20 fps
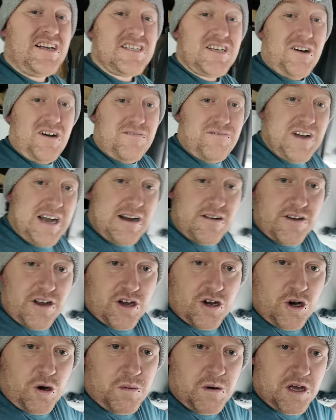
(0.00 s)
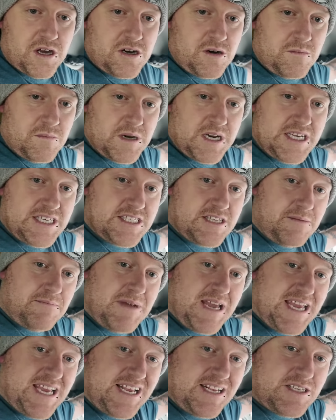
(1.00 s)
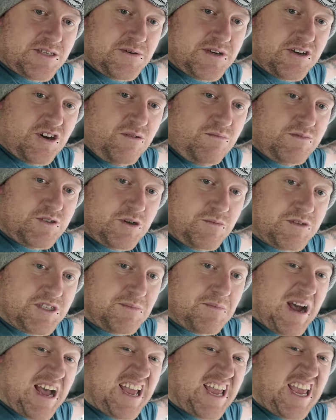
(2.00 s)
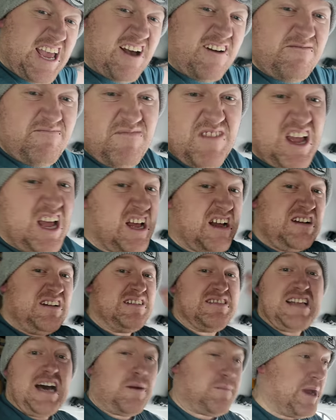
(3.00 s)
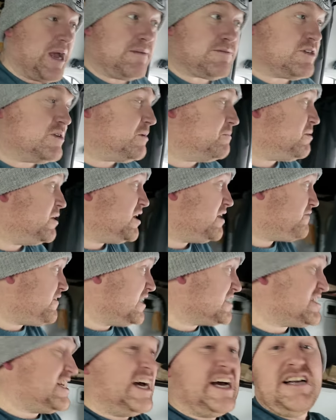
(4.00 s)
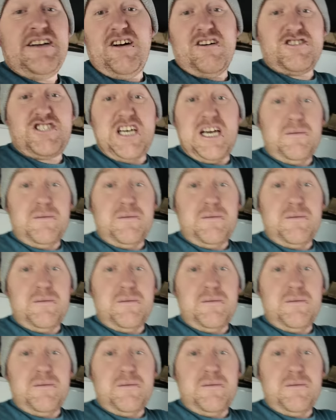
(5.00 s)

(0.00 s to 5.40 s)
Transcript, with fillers: So I found a couple of companies that make it so it comes up to about here. That'll be absolutely perfect. Not